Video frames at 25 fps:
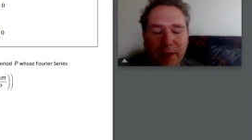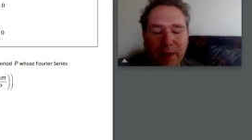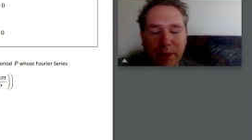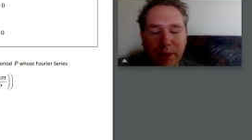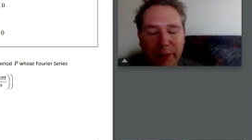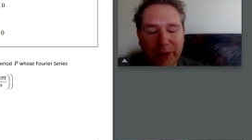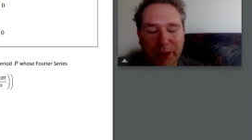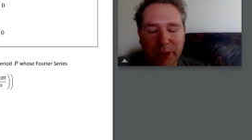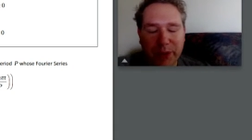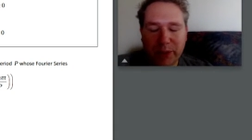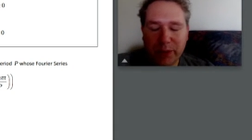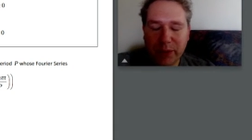
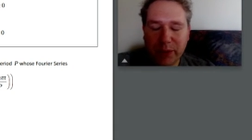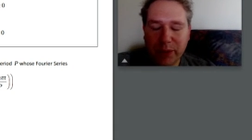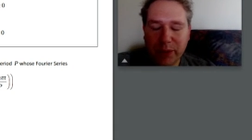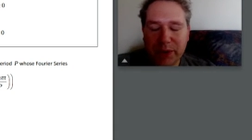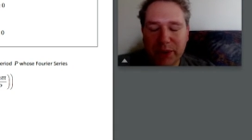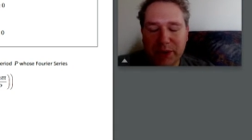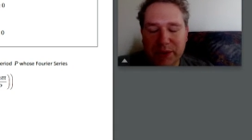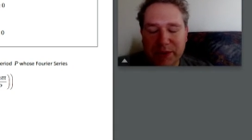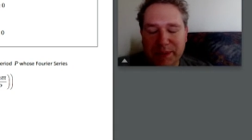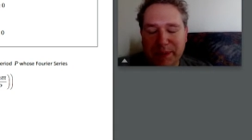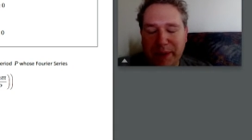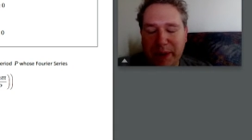we'll do we'll
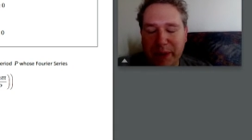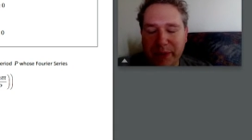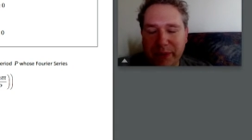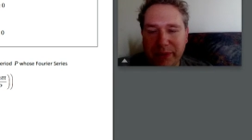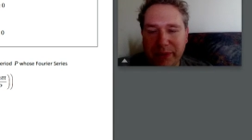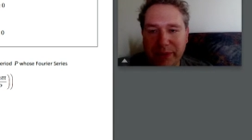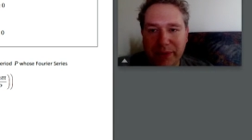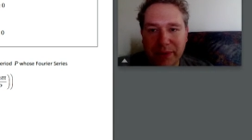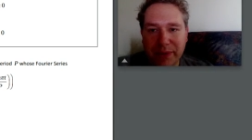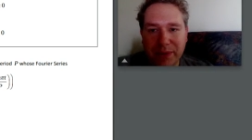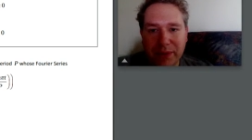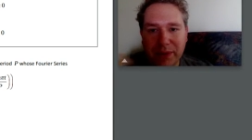use
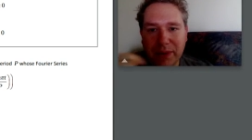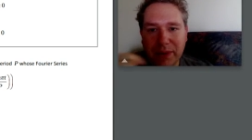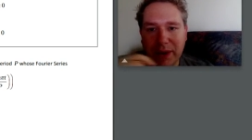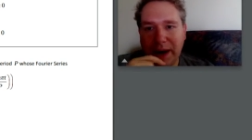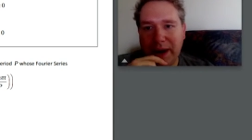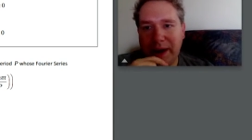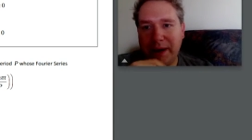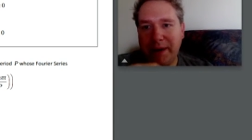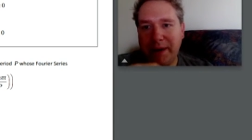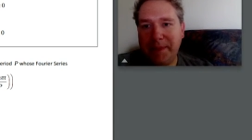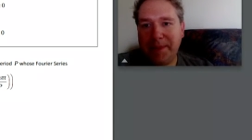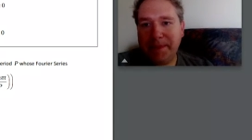both.
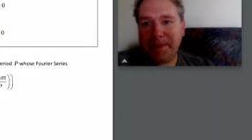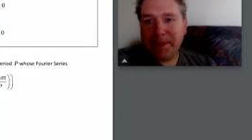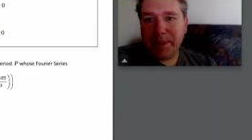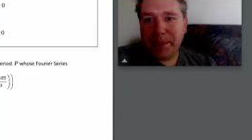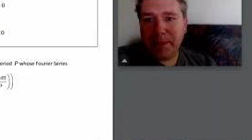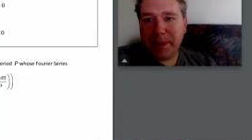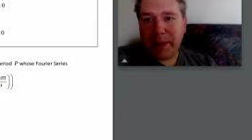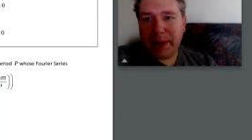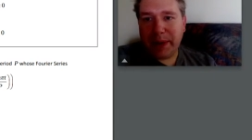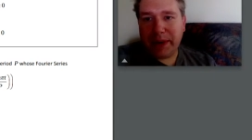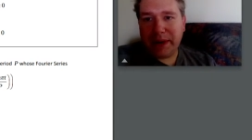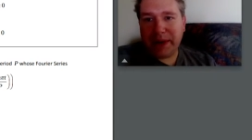Um,
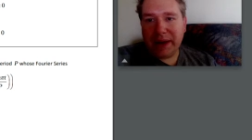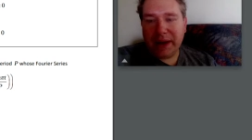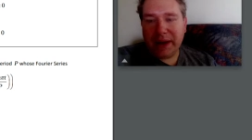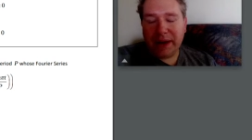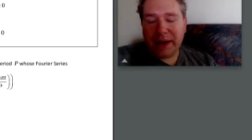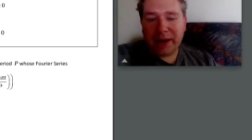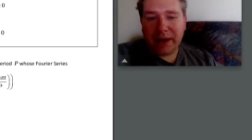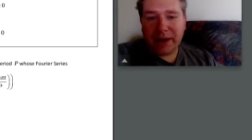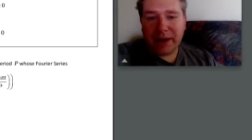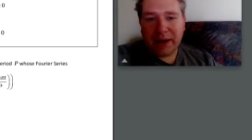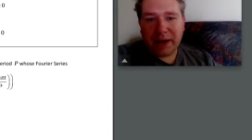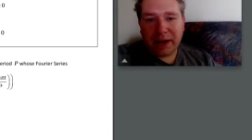but
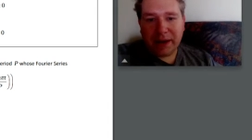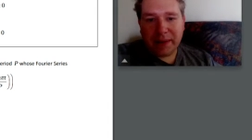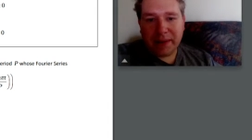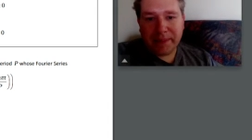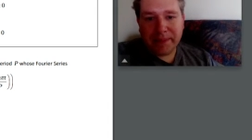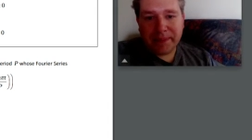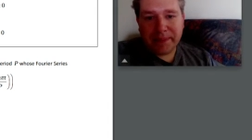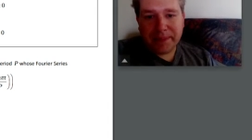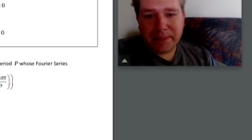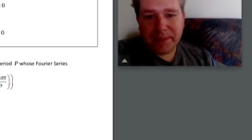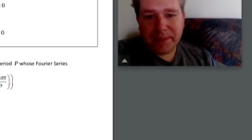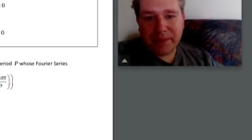in
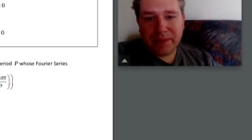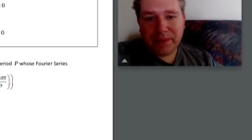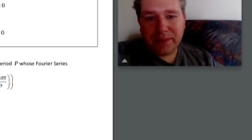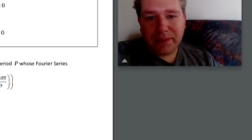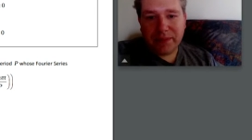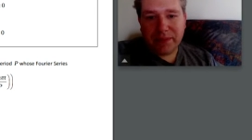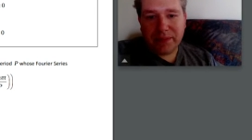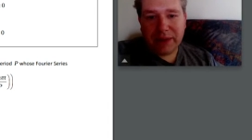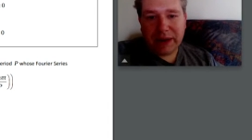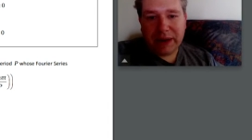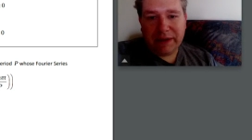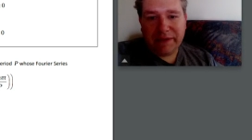um,
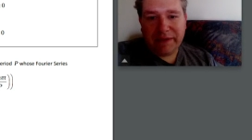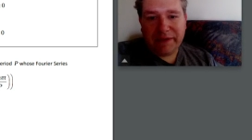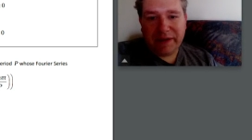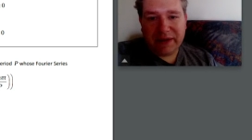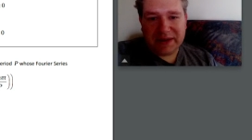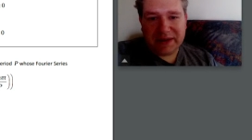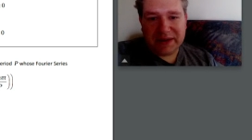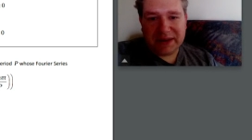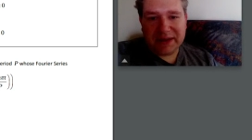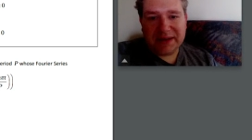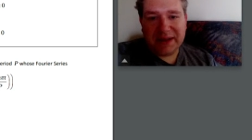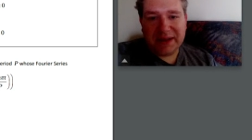in
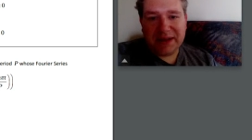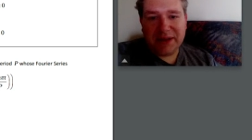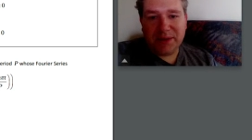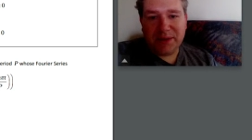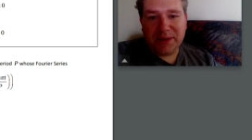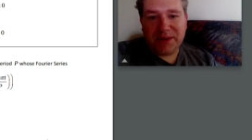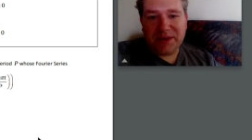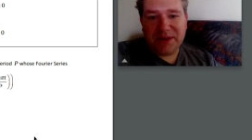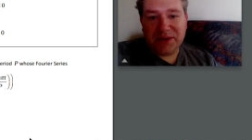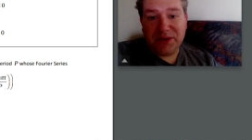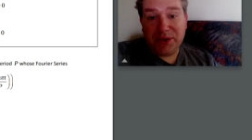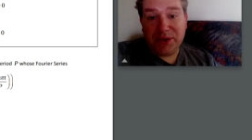physics, they
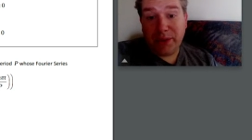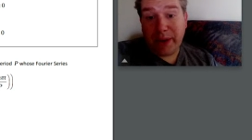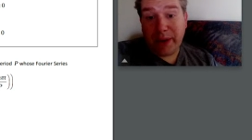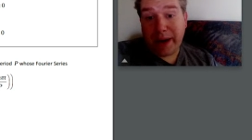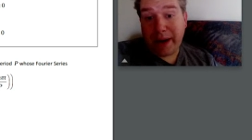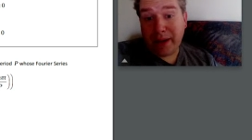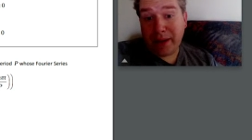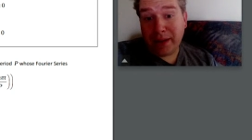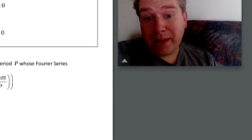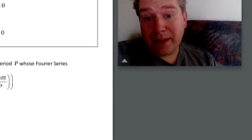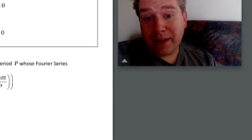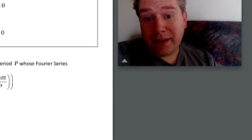use
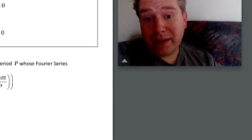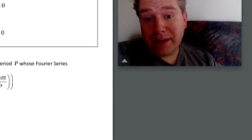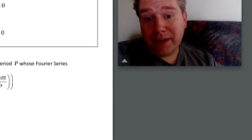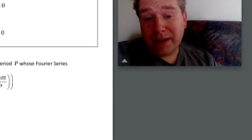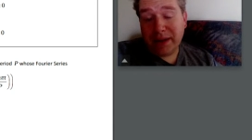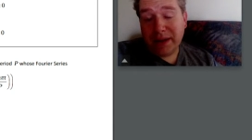2L.